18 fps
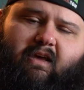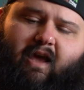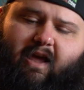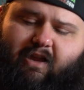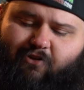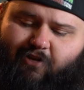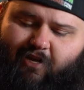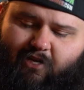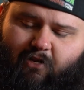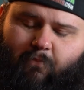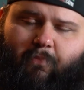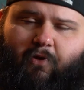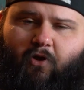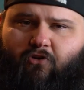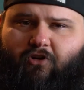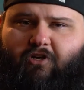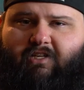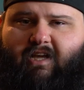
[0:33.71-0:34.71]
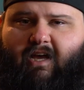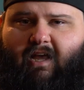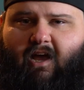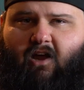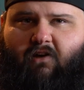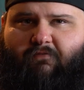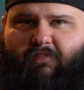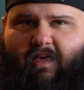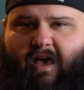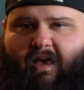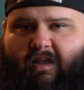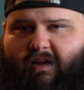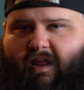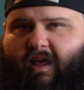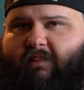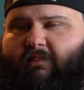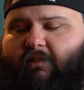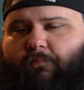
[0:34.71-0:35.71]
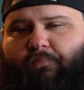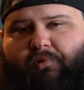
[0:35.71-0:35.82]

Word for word: and you get to build your deck out of that and then